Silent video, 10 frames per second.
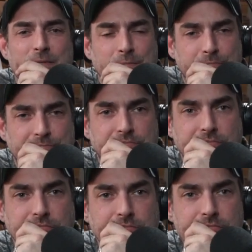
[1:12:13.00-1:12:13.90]

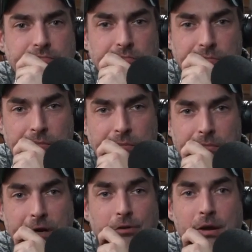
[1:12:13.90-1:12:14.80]

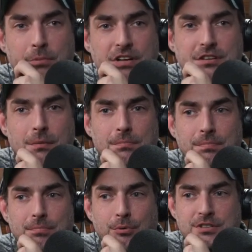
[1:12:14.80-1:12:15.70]
But Grant brings up
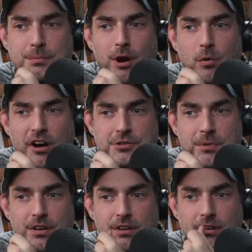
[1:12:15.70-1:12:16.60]
points about
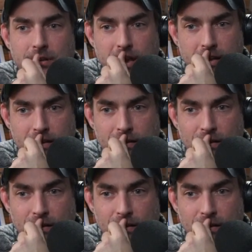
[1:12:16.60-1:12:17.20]
Watchmen that,